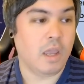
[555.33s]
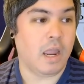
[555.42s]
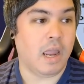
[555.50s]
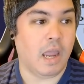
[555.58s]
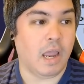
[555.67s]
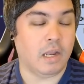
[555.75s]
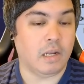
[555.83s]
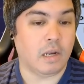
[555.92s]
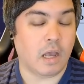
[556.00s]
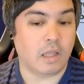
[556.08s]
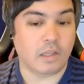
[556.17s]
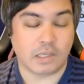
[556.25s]
and
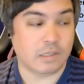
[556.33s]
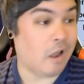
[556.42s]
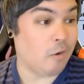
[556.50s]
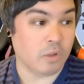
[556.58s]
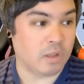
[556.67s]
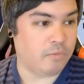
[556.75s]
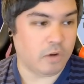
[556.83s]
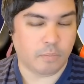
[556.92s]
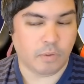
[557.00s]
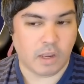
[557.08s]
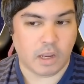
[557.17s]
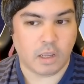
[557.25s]
uh, this is not really free to
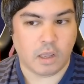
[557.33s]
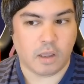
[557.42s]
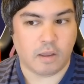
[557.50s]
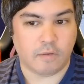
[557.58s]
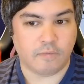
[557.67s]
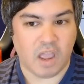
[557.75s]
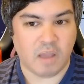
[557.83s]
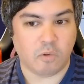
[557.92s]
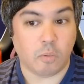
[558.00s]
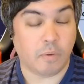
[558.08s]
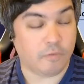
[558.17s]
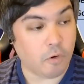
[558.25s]
play uh,
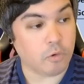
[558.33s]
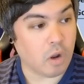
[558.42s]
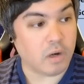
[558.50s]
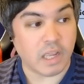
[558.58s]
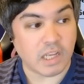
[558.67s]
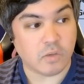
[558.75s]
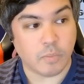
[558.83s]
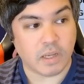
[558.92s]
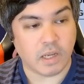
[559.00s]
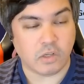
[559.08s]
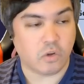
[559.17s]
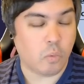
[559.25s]
viable. But Photon is
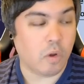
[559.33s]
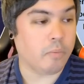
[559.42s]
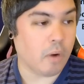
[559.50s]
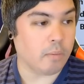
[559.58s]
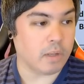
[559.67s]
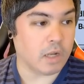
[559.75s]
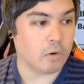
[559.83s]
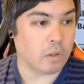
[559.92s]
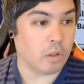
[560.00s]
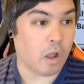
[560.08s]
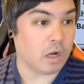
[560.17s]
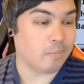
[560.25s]
because you will probably get her
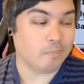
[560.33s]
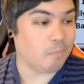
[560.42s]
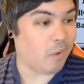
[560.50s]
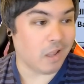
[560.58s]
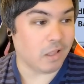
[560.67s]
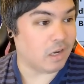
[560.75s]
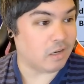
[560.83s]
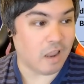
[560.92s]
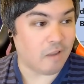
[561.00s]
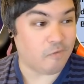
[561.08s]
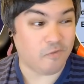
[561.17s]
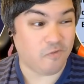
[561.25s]
unlocked by like
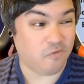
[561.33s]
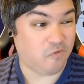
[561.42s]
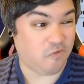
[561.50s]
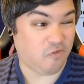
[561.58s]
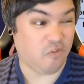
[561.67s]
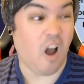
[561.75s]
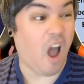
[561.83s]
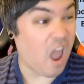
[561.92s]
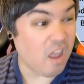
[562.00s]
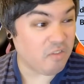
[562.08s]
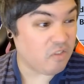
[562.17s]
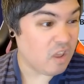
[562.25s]
day
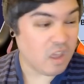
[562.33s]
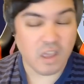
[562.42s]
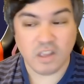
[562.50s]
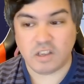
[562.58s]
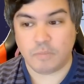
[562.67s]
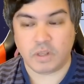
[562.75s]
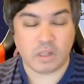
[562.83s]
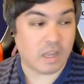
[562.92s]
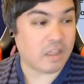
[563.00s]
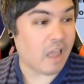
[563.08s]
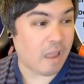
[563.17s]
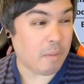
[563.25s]
five, something
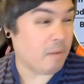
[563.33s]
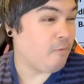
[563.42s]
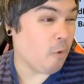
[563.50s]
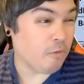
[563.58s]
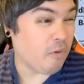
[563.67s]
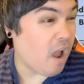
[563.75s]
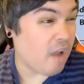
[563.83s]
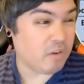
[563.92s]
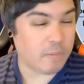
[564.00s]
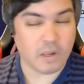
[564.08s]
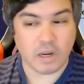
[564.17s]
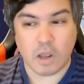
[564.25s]
like that. Maybe four or five,
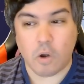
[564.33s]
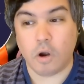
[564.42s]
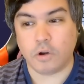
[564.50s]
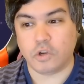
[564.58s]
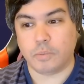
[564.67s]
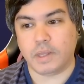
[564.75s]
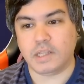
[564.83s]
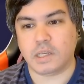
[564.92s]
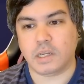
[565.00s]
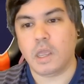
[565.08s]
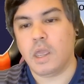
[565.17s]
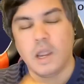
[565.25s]
depending on how hard you're
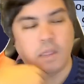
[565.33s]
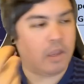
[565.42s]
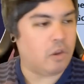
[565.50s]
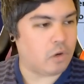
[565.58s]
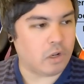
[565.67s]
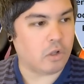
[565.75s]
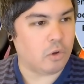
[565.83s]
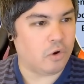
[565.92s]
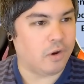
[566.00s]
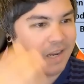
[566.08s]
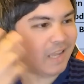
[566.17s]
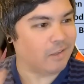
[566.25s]
blitzing, and then you can include
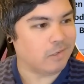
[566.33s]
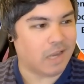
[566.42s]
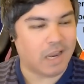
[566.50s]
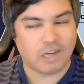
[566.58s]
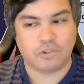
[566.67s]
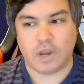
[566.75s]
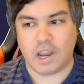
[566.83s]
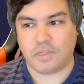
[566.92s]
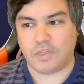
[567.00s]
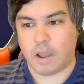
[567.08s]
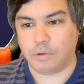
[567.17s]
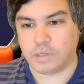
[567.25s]
her and get those extra eight
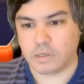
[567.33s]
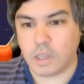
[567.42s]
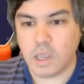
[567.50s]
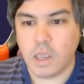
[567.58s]
thousand.